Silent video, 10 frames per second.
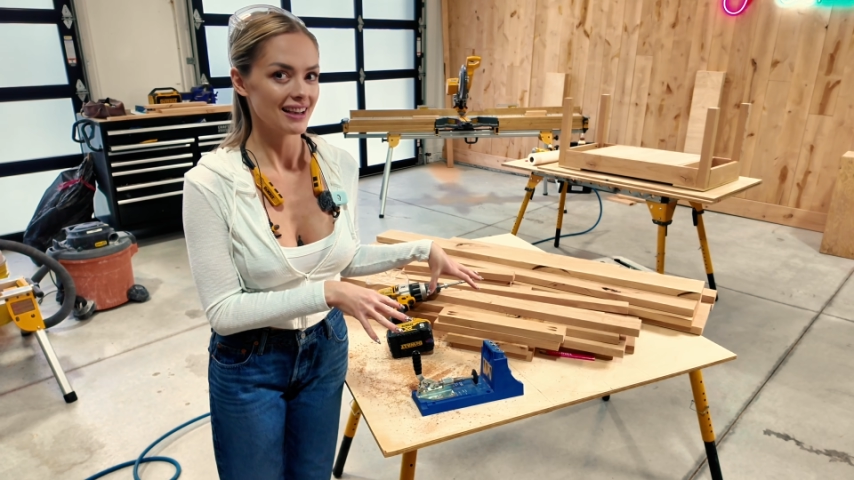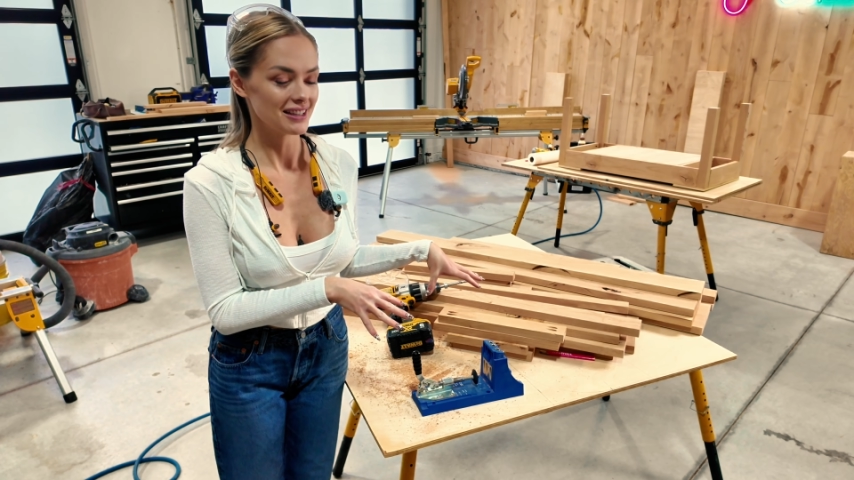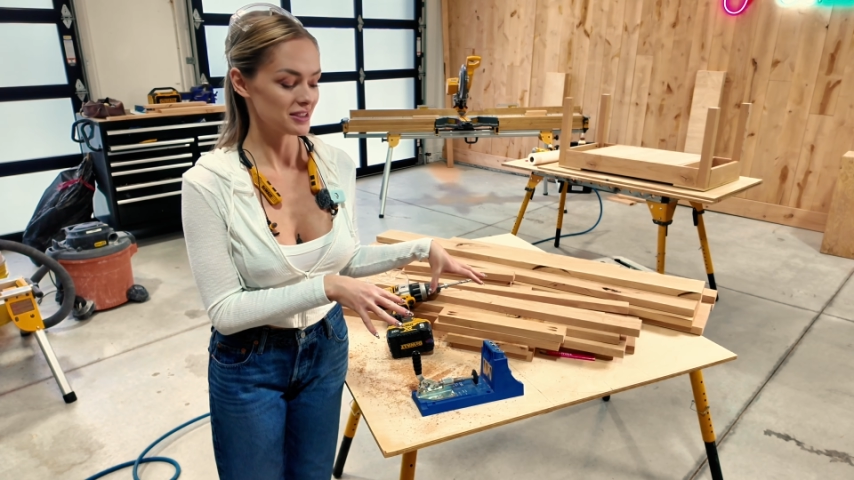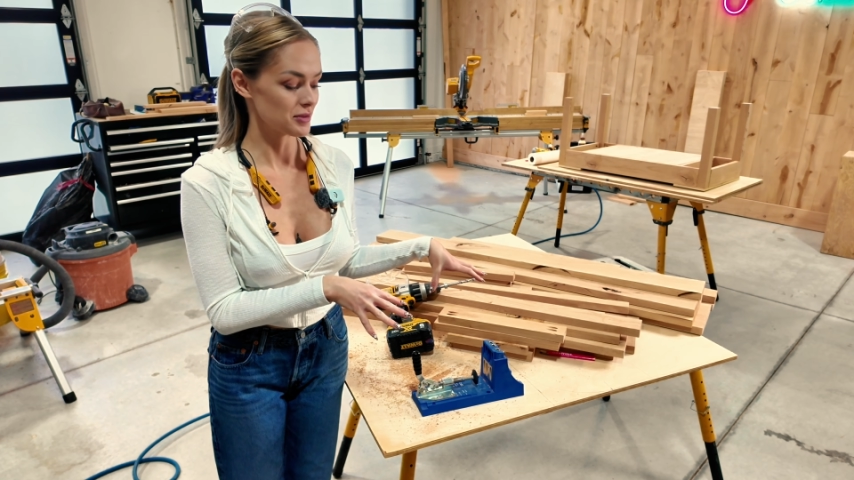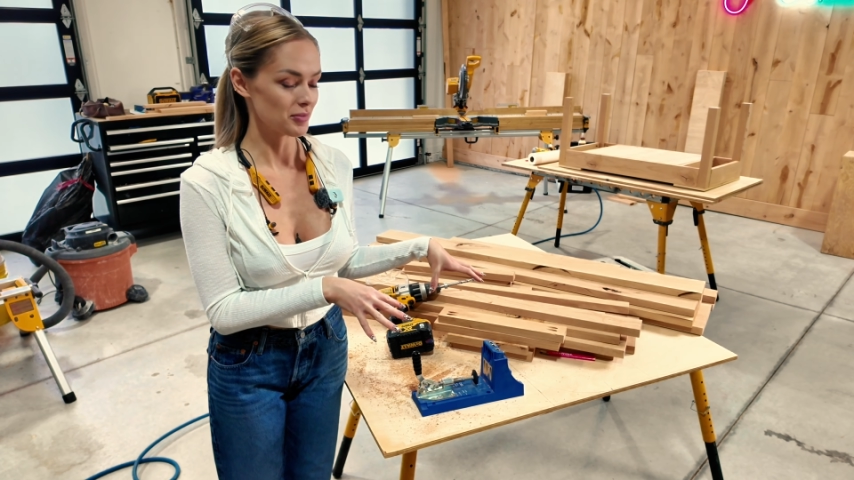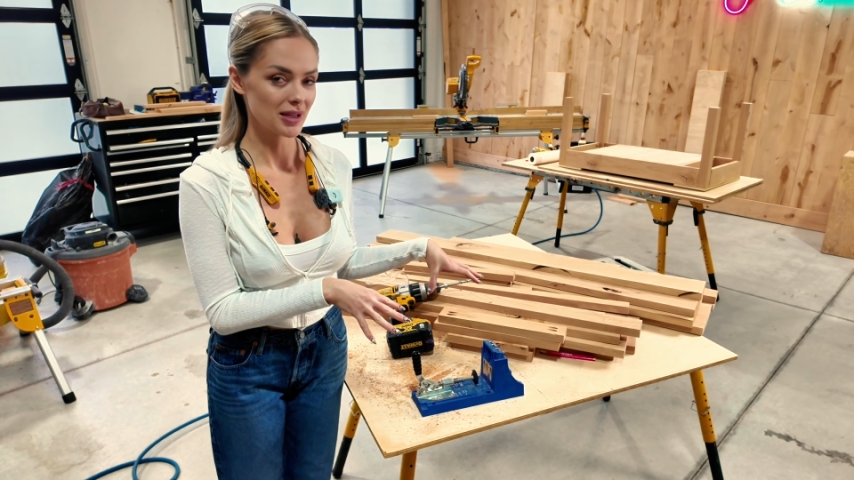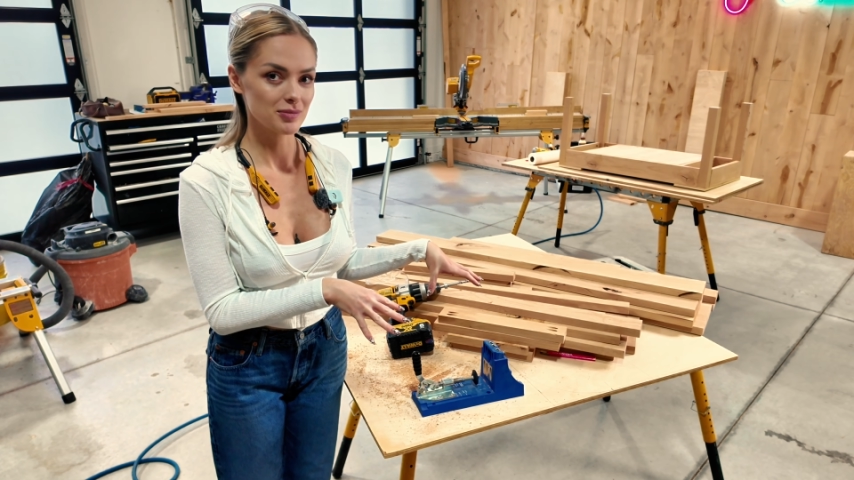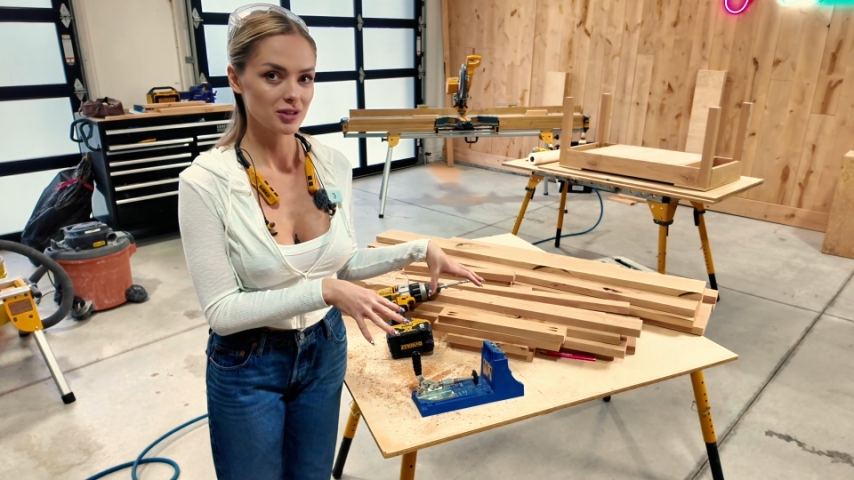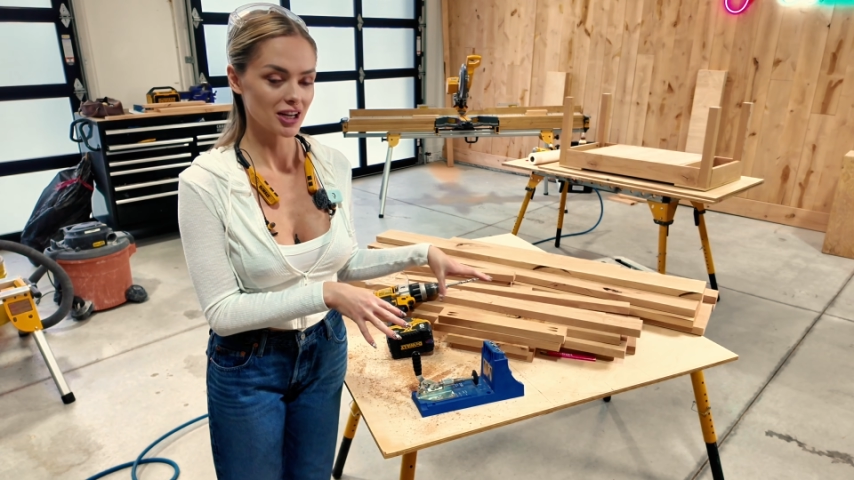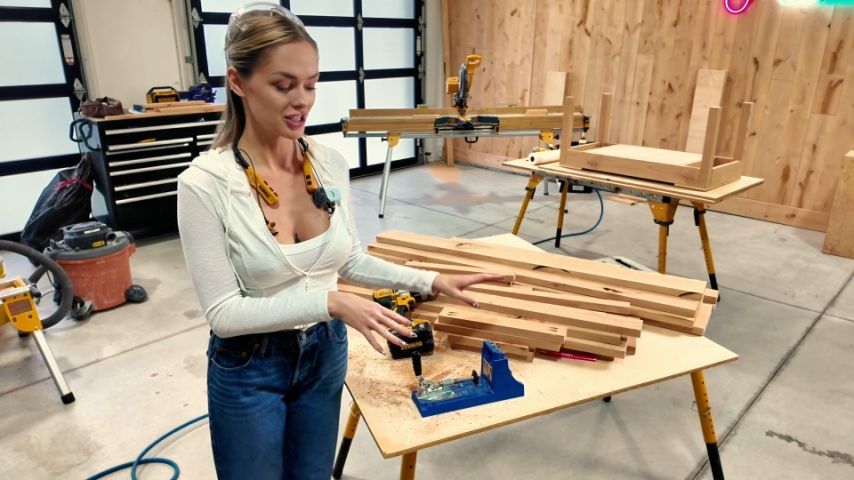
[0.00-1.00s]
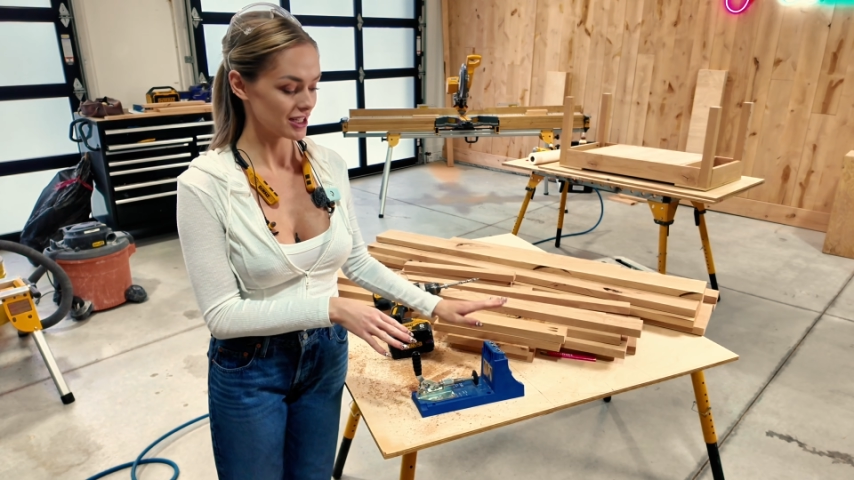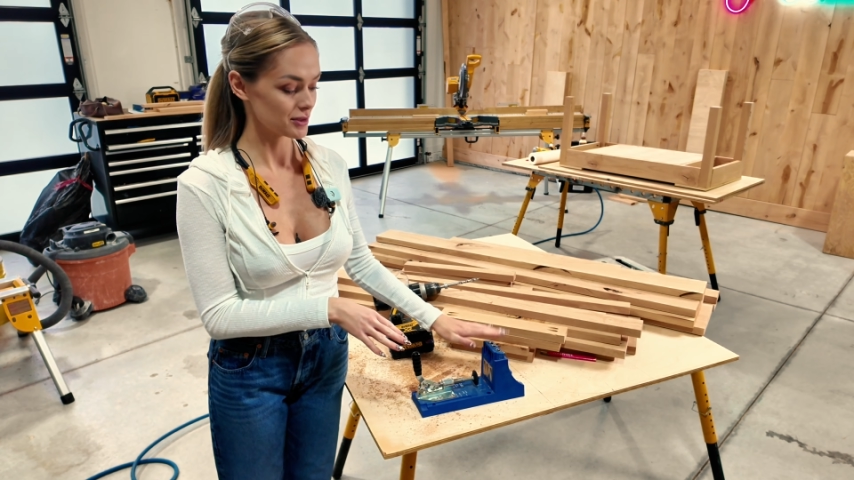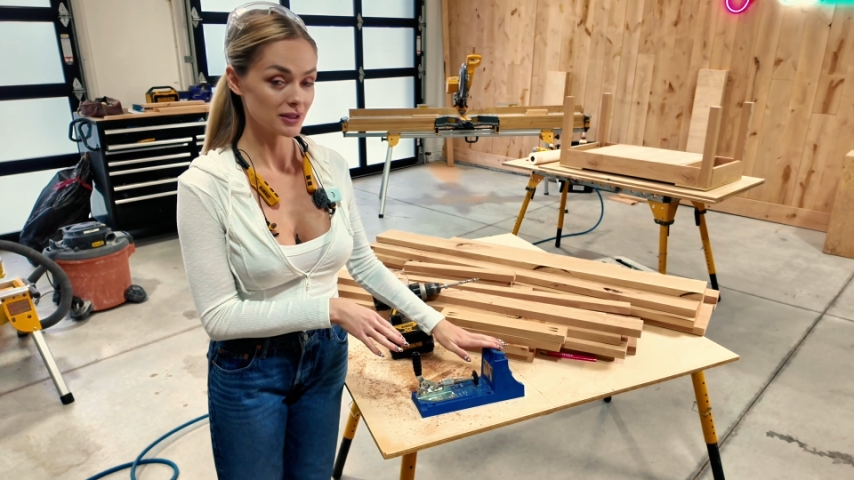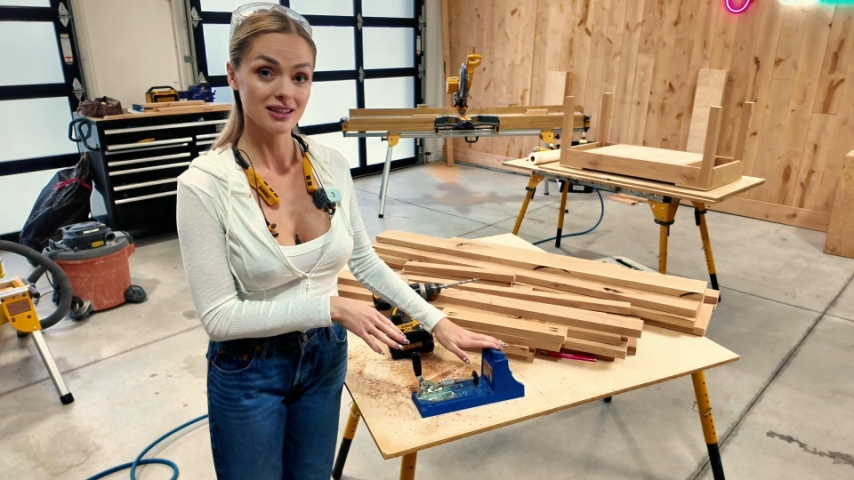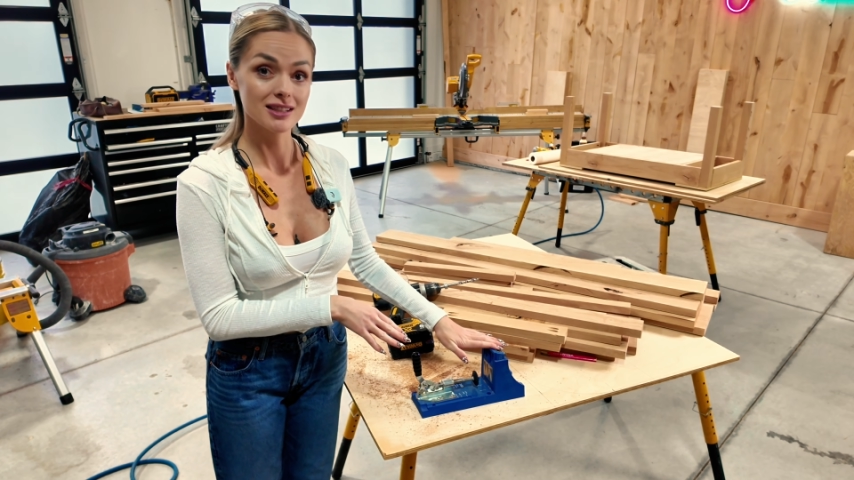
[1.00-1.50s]
I did some big
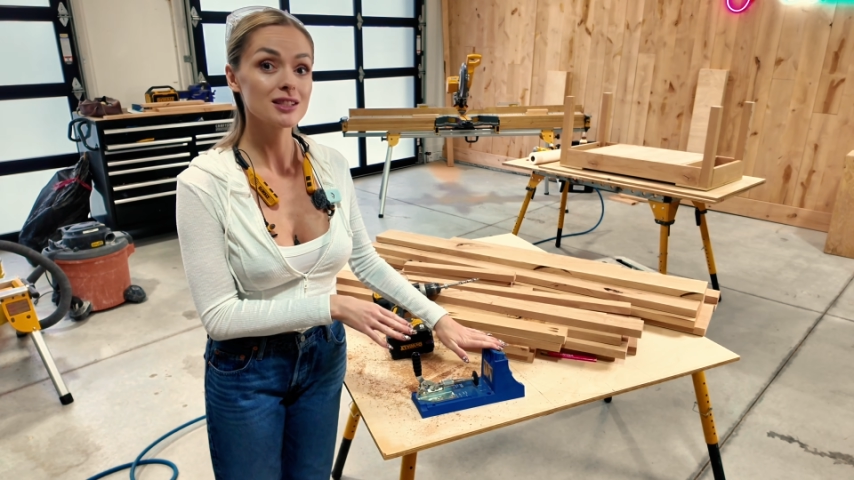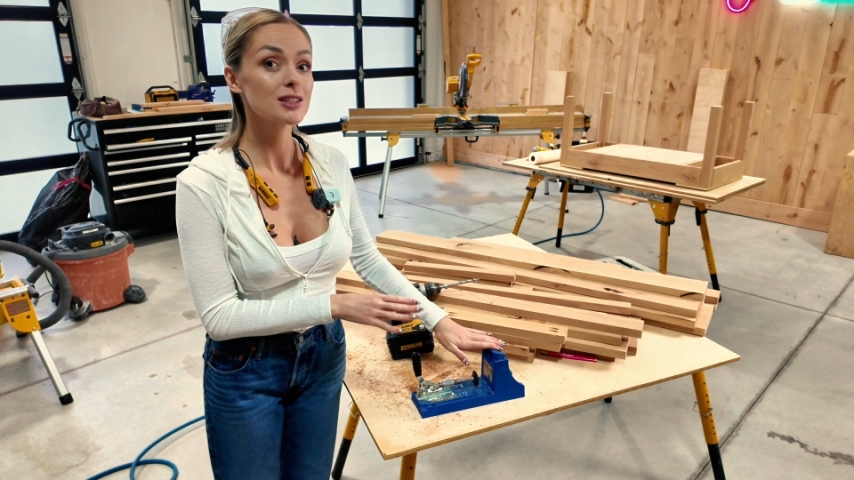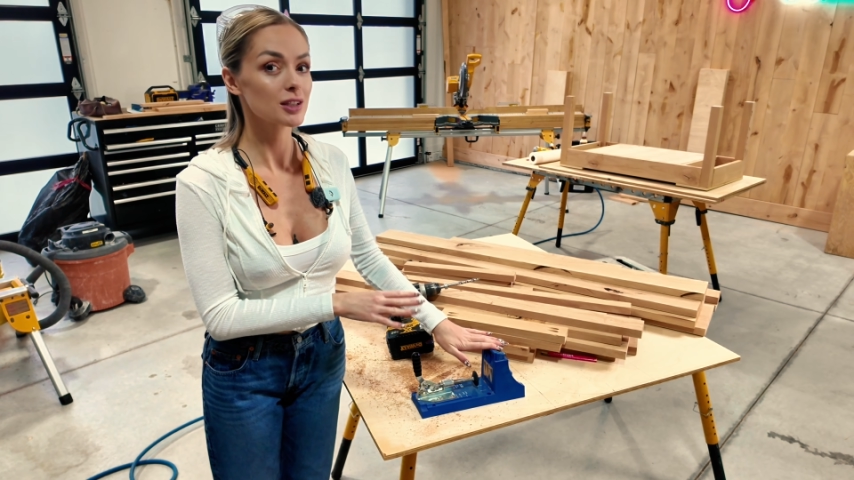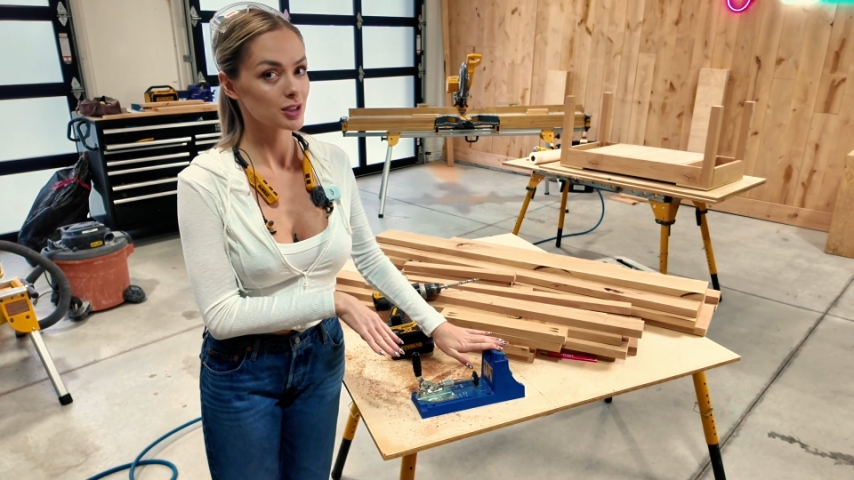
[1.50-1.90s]
projects with this